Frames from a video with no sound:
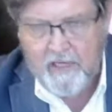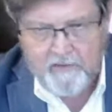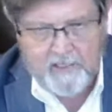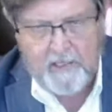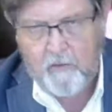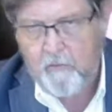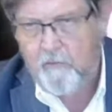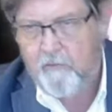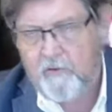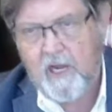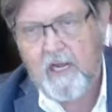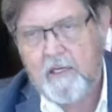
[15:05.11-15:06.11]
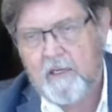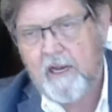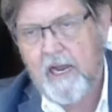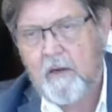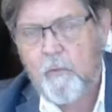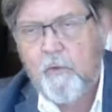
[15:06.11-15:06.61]
They lose
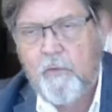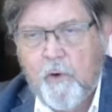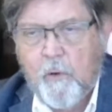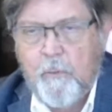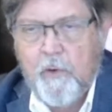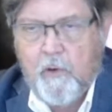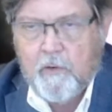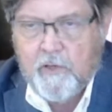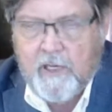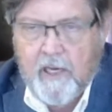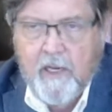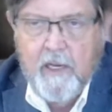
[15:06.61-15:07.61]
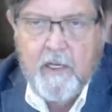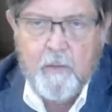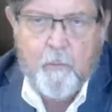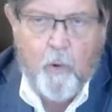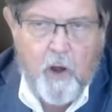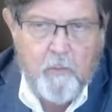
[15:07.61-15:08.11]
contact with their ability to
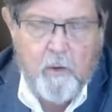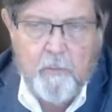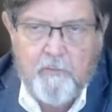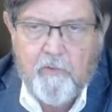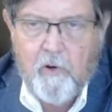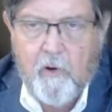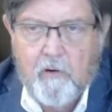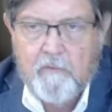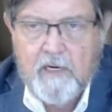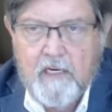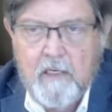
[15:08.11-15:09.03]
problem solve,